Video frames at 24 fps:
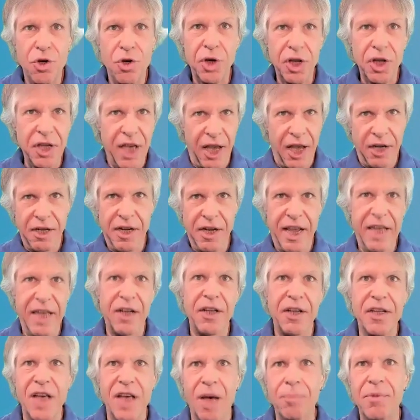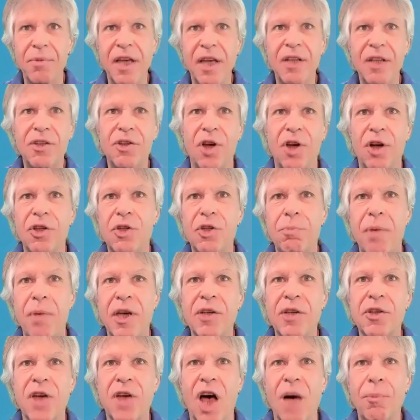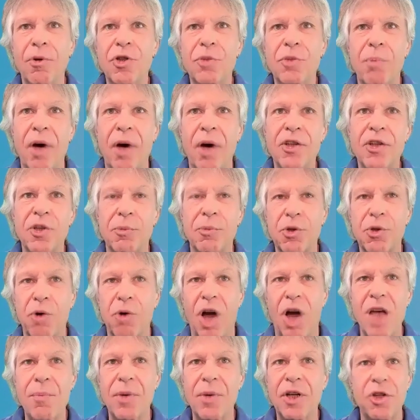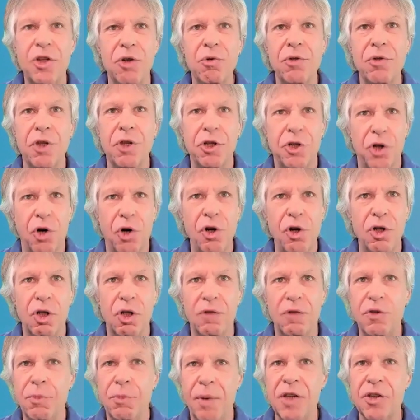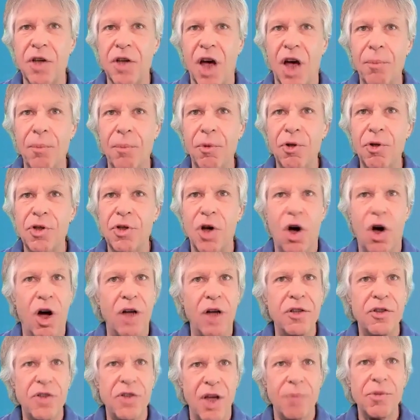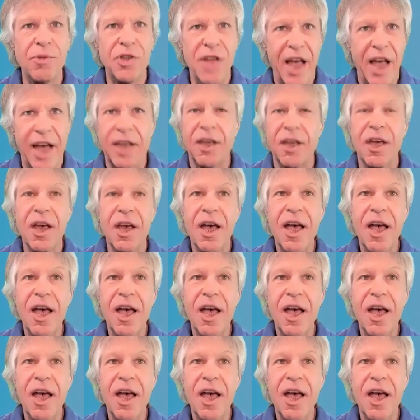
can get daily updates on space commerce by subscribing to the Journal of Space Commerce on Substack